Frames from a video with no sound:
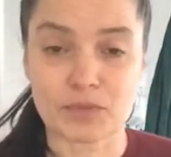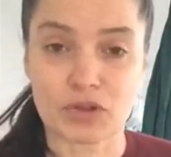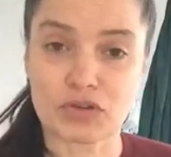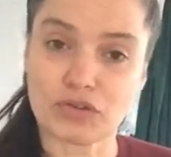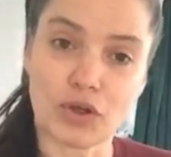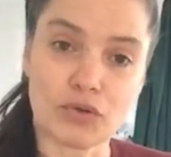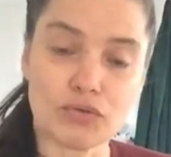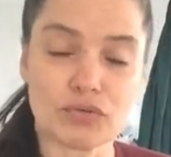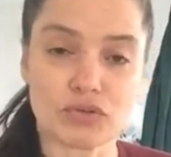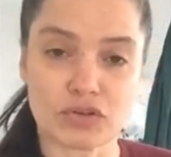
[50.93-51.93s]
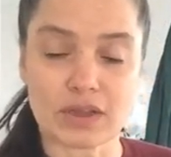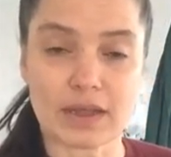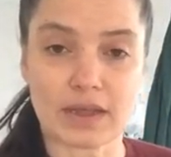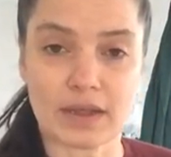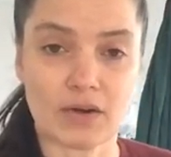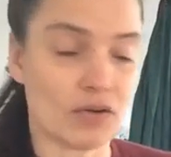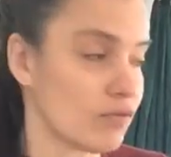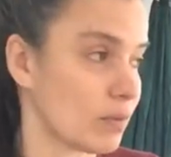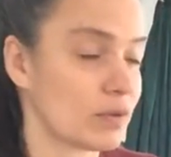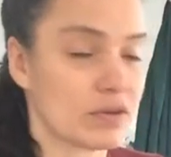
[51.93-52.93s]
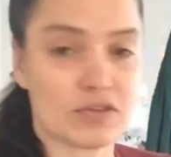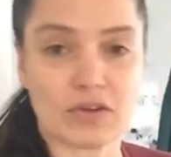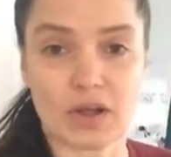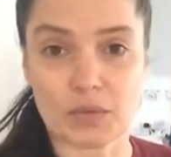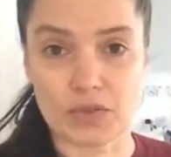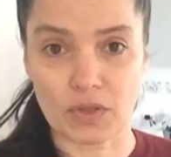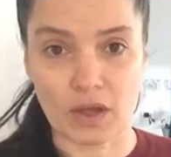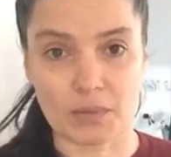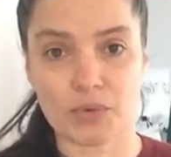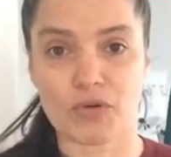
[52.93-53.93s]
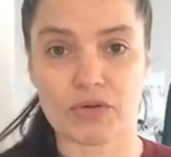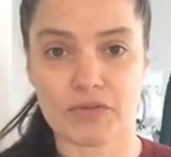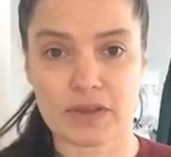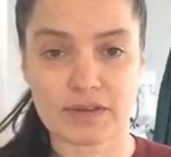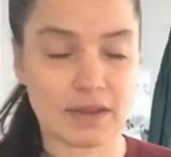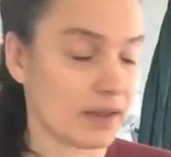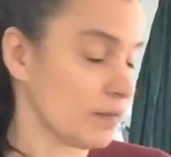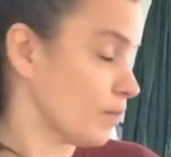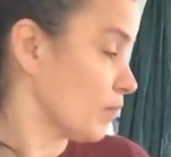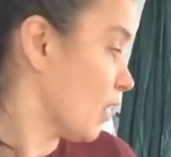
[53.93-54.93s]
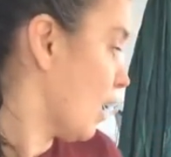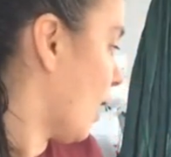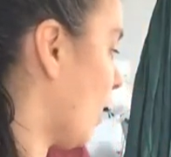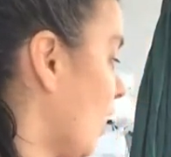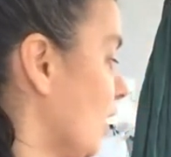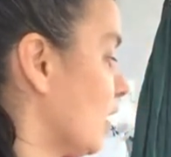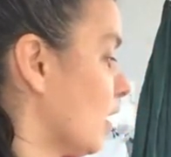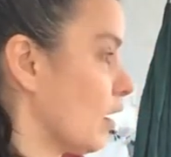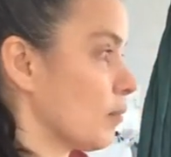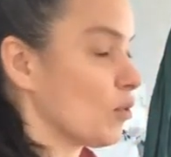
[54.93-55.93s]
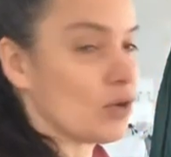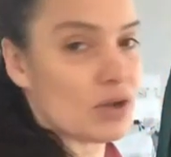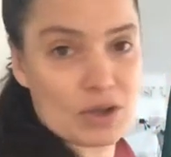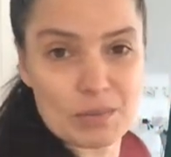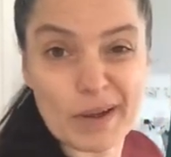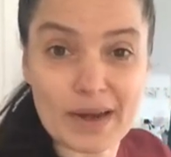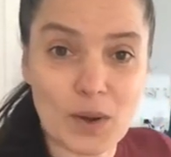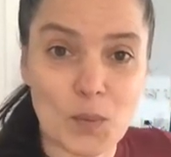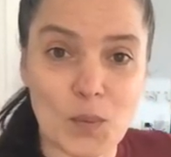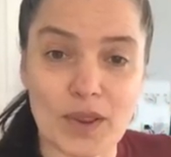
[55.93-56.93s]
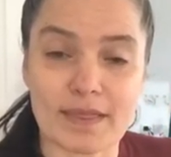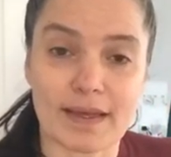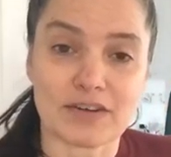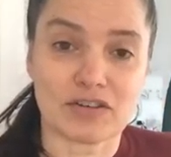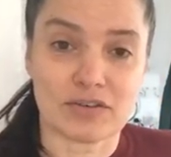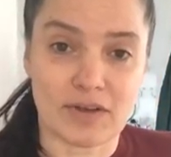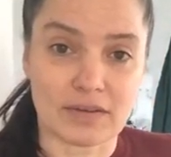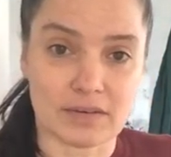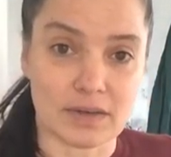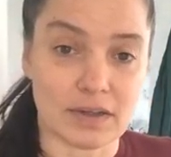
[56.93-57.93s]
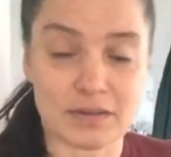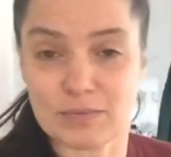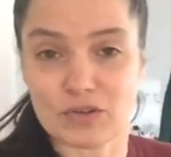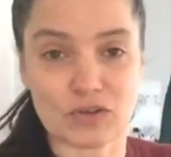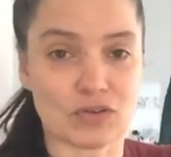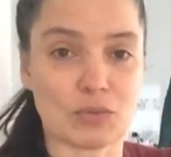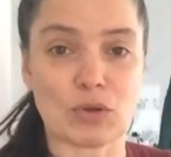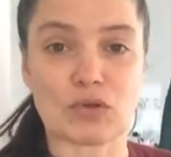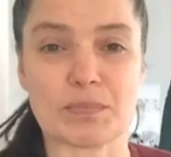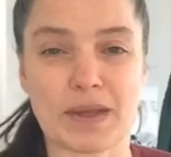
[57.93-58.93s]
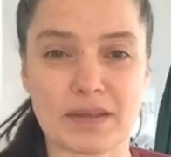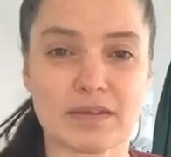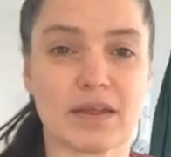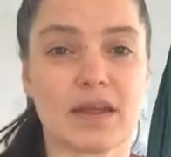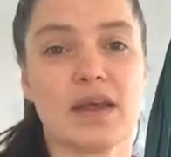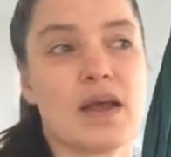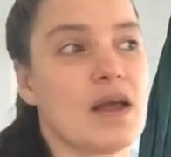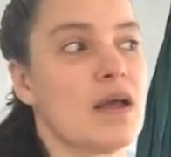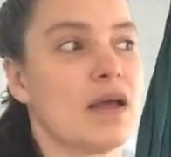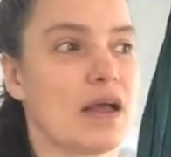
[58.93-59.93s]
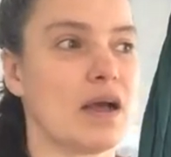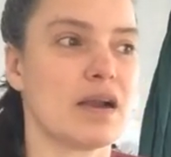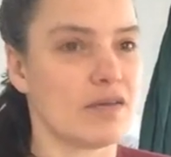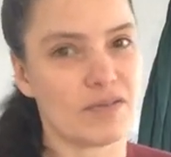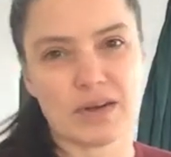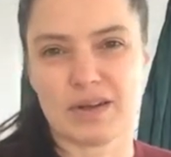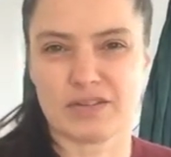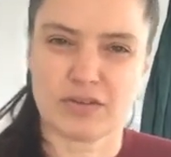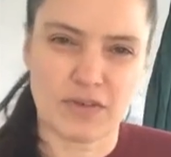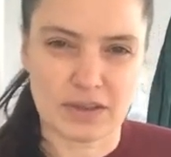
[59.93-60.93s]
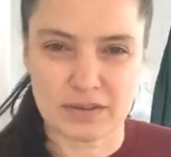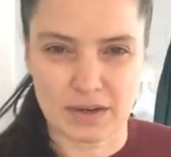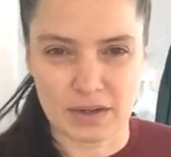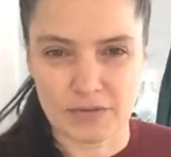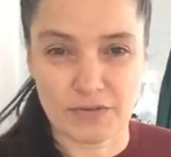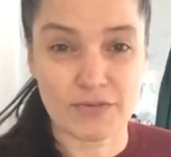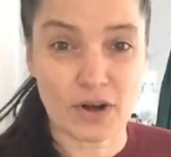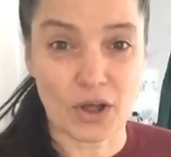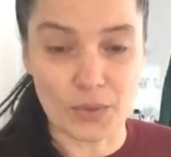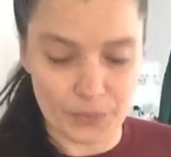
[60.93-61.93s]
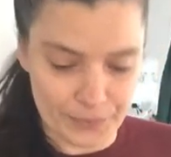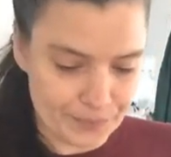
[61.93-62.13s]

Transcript: So just kick it off, I'm going to start with Arborvitae, and I'm going to combine it with a Shavasana, just the most basic, a kind of little Shavasana flow.